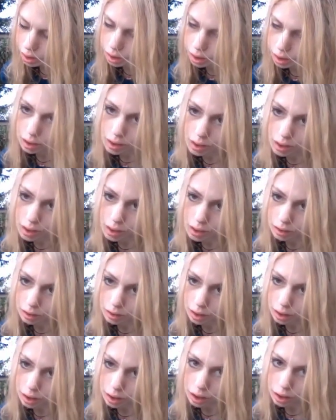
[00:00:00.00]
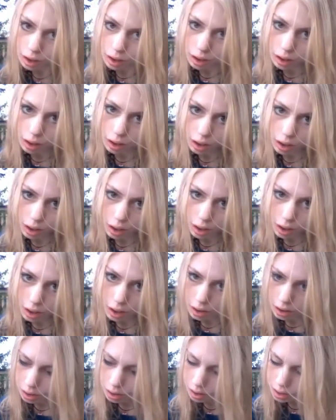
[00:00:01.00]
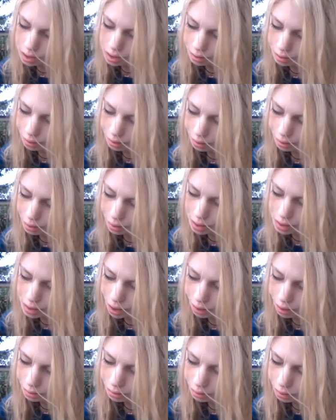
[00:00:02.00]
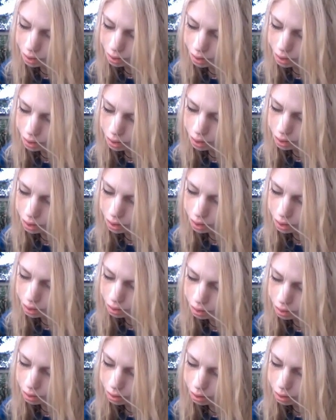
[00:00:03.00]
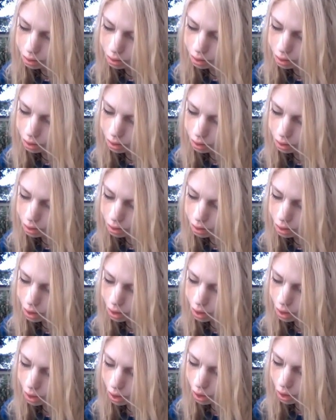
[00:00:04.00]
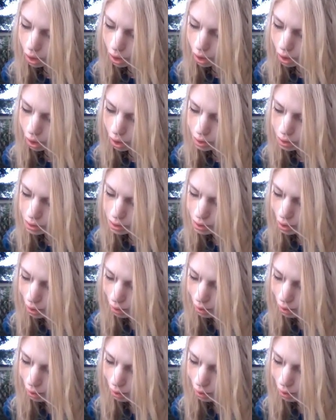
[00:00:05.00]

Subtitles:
it's really, there's something to be said for it, you know. And